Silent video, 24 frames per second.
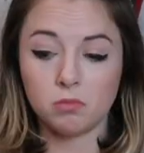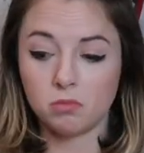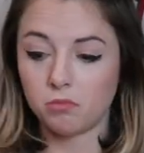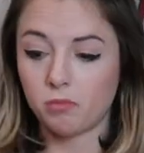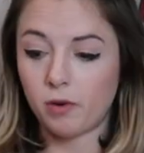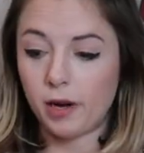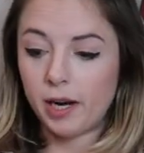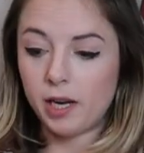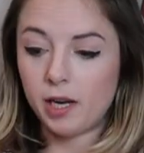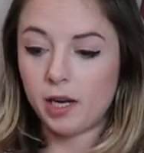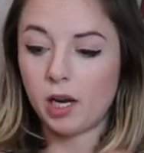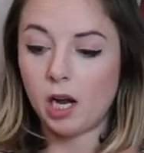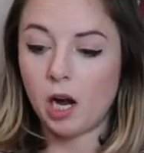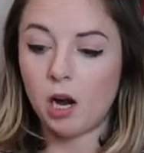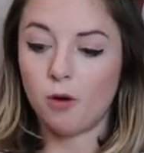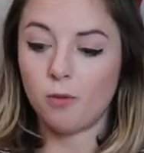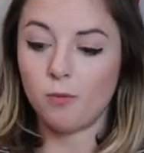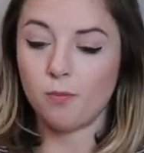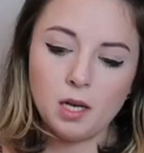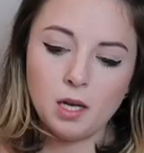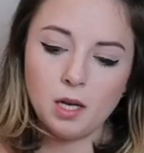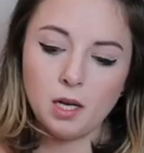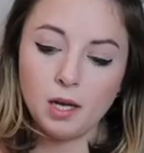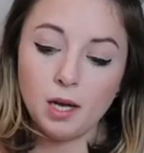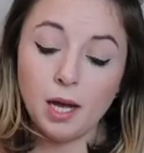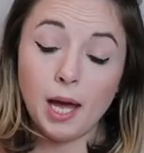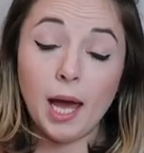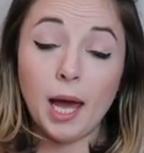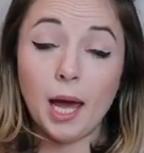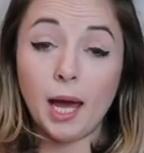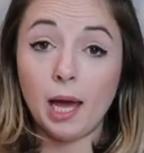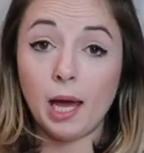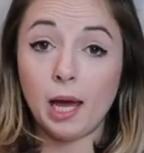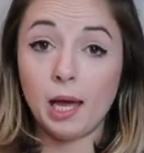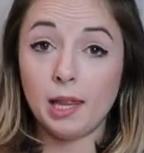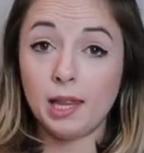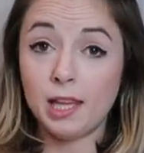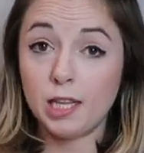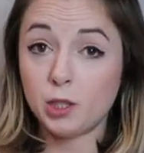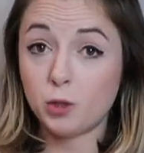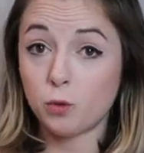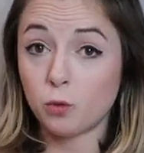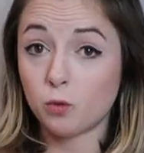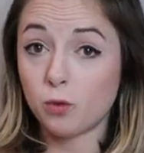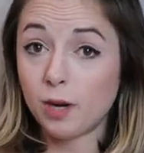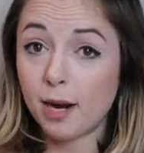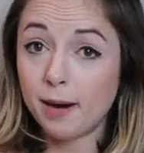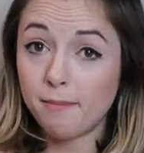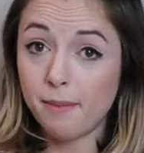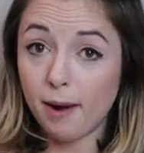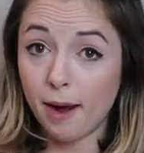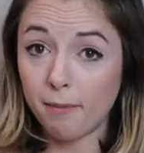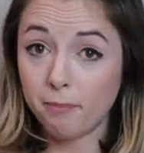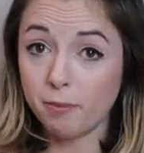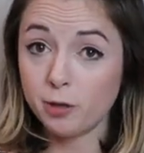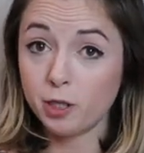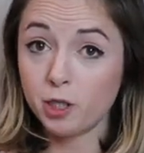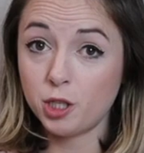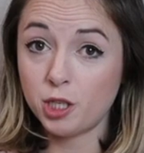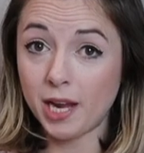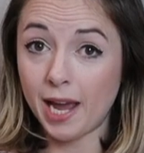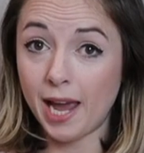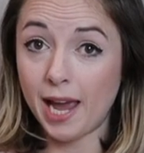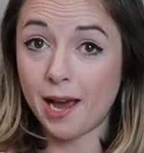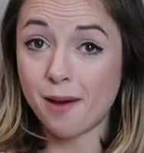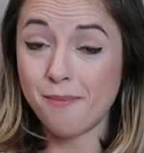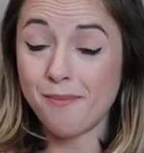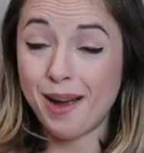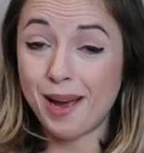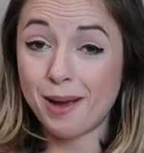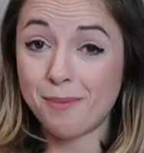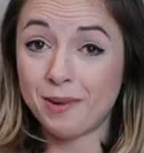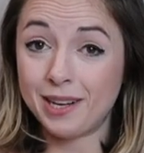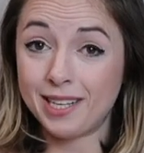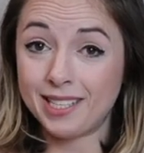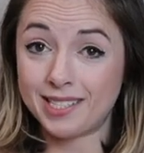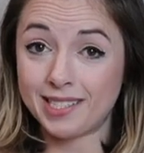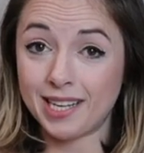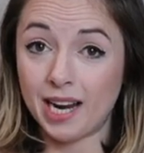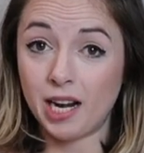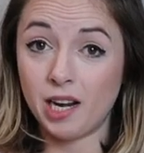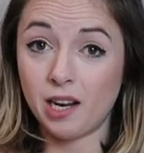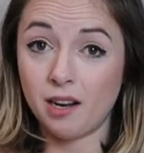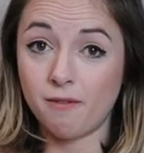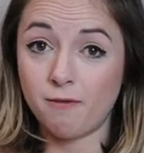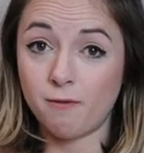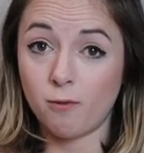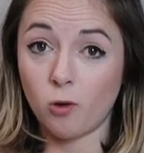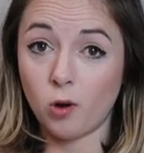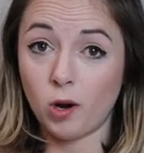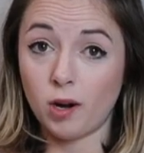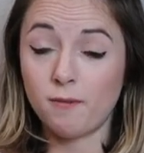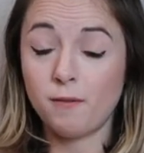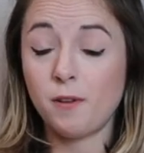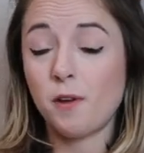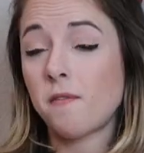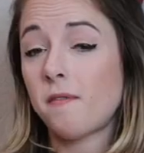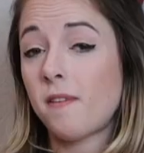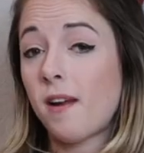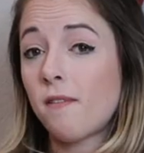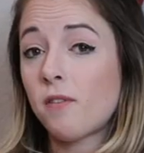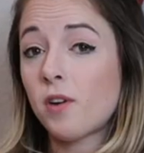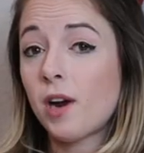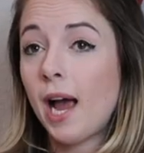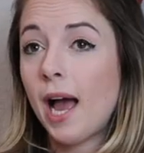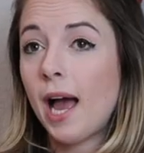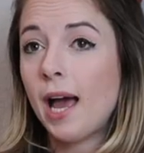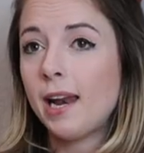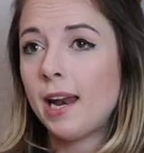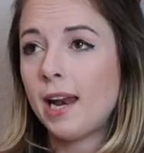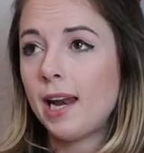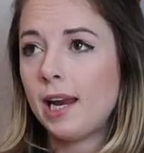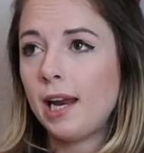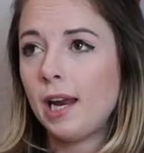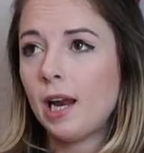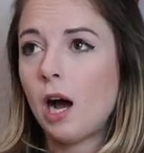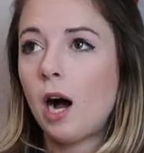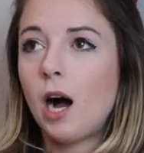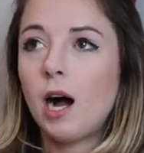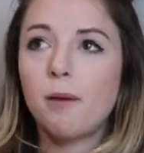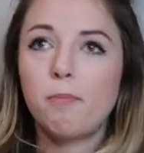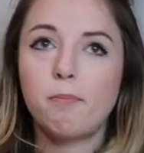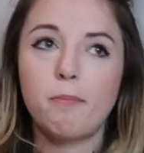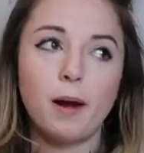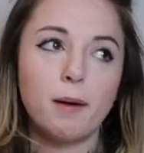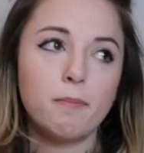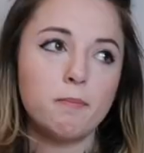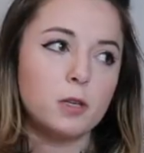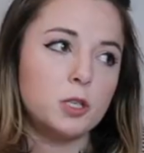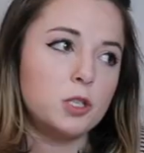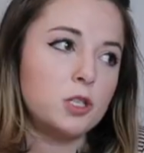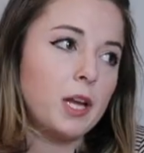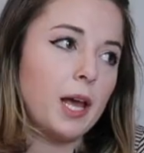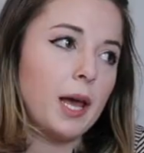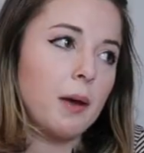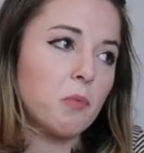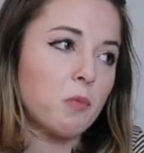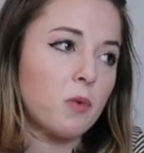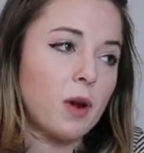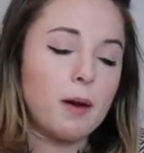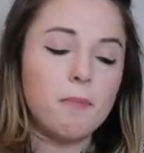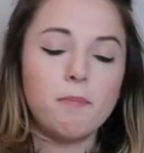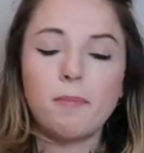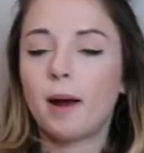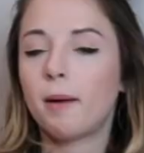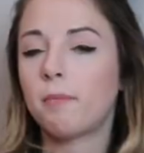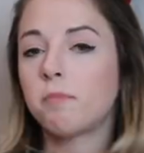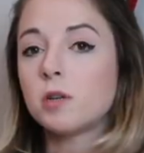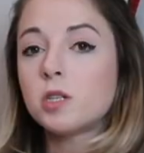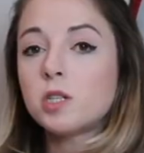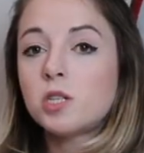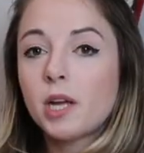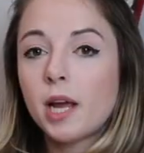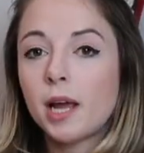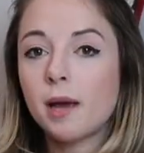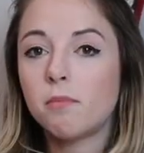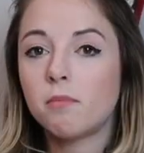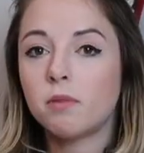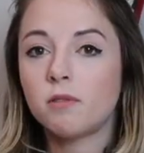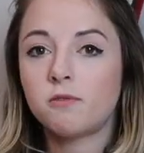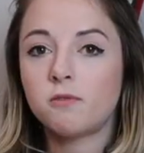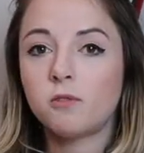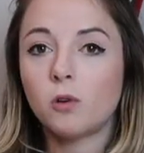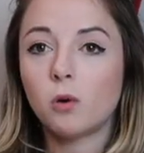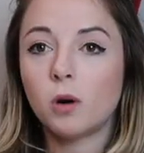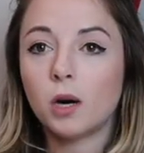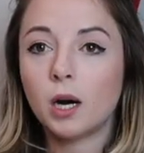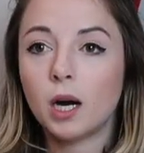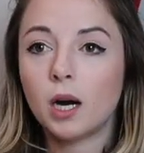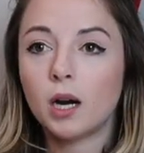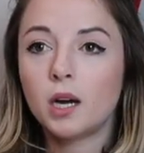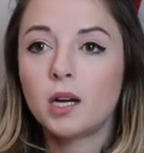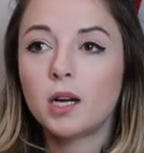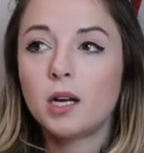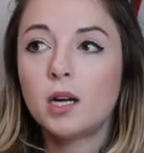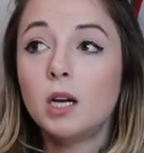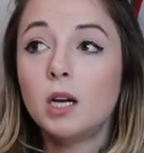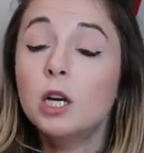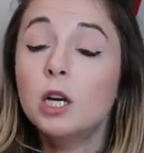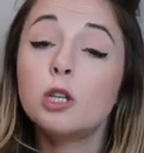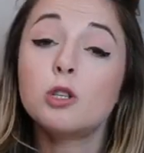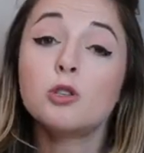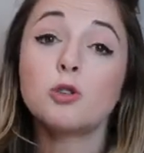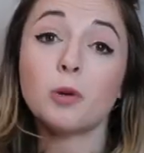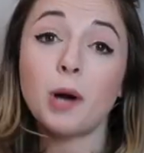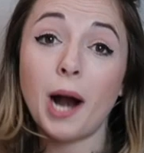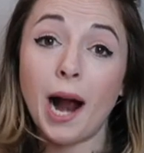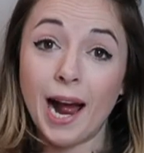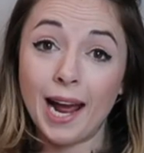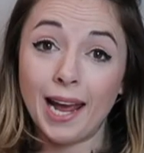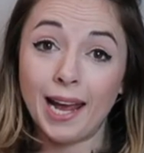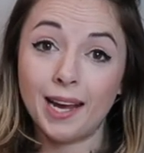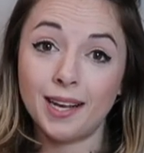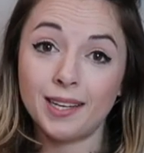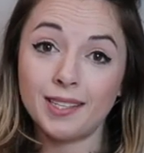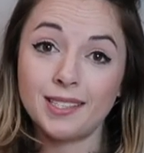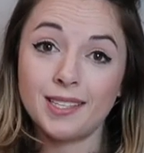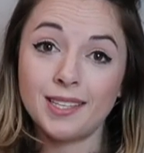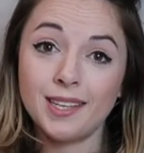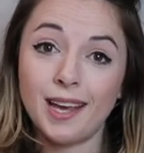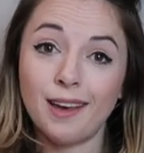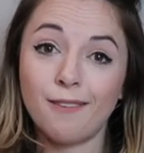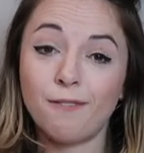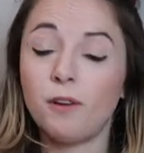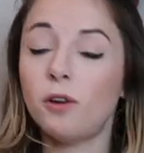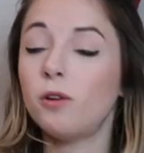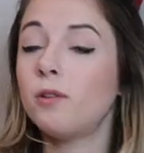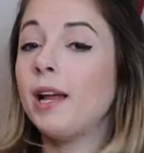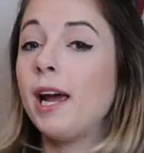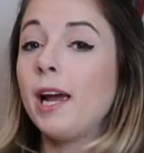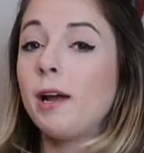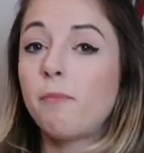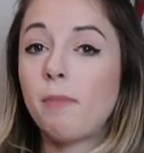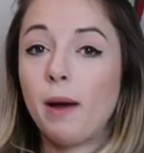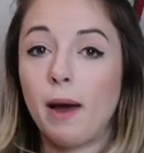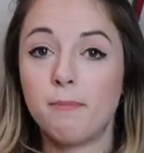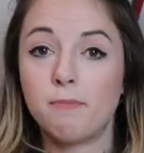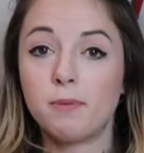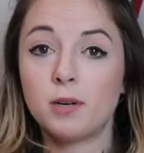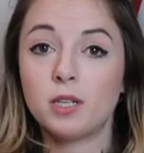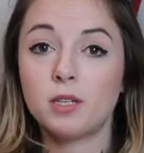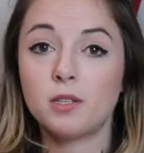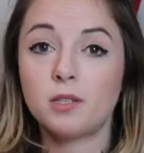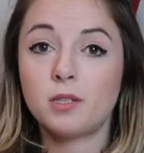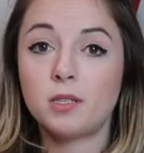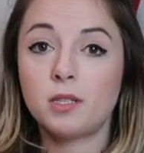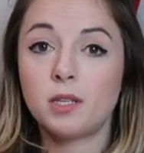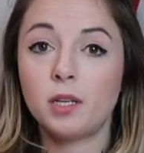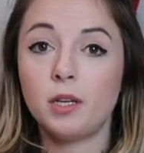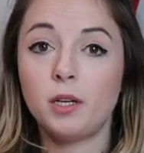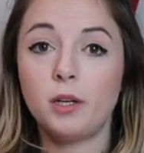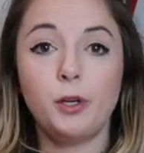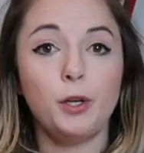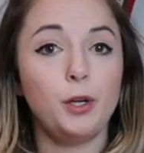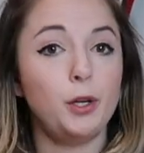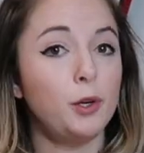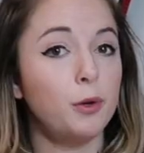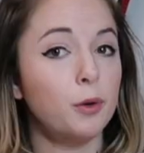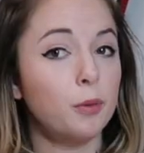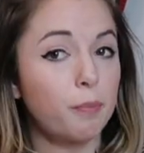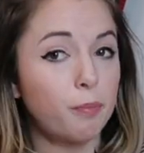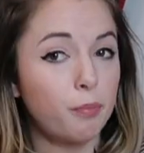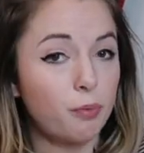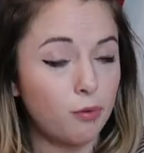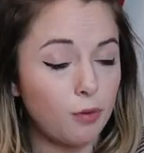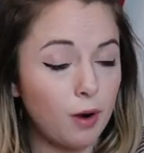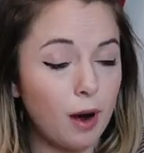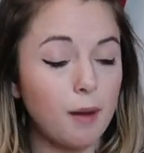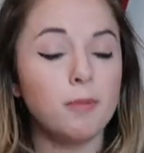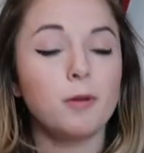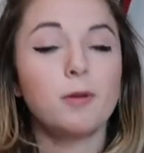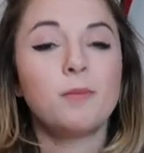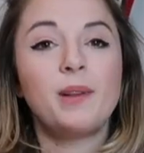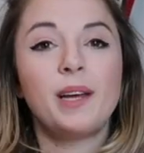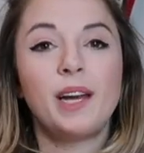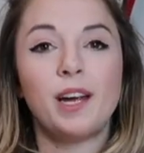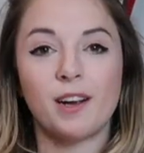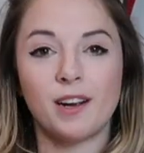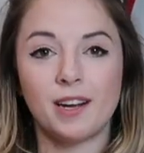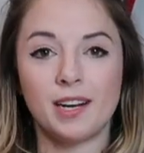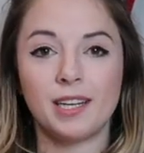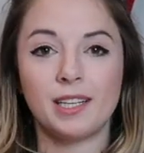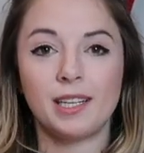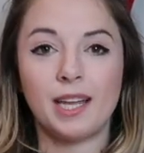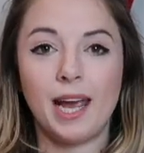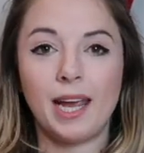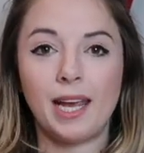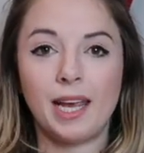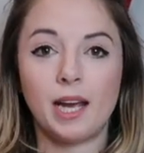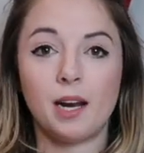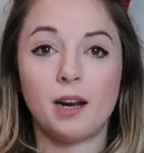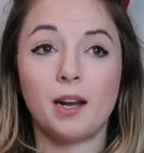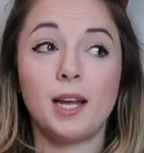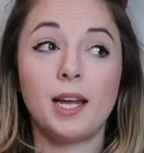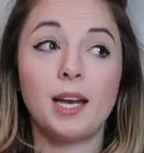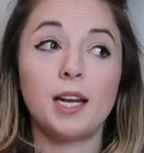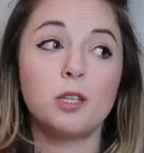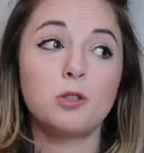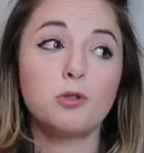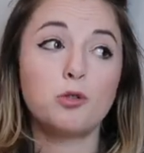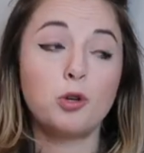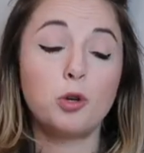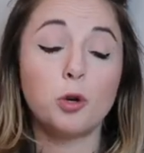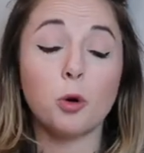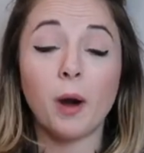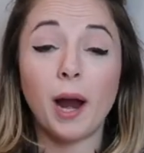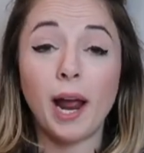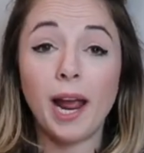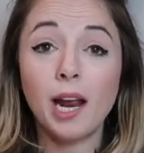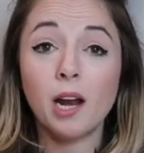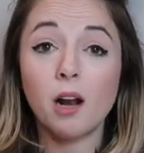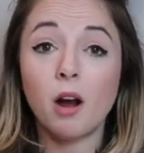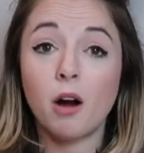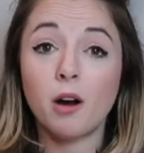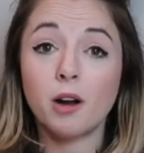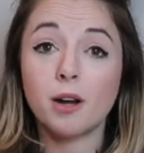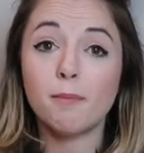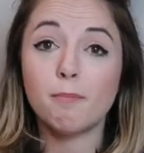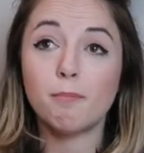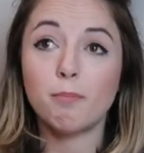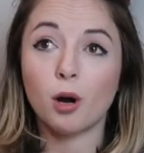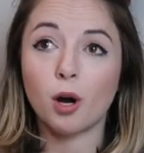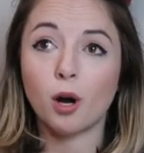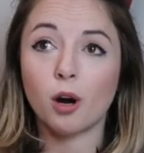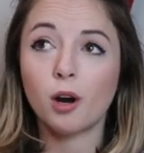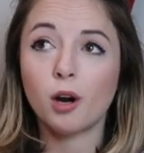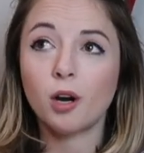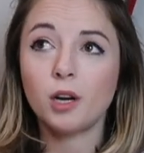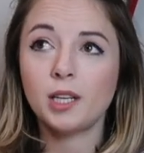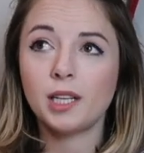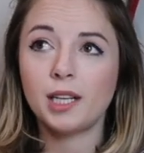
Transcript: Ready to go. And this red pepper jam I'm excited for. If you've never had any hot pepper jam, red pepper jam before, try it. If you like peppers, you probably are gonna like it. It is great on a burger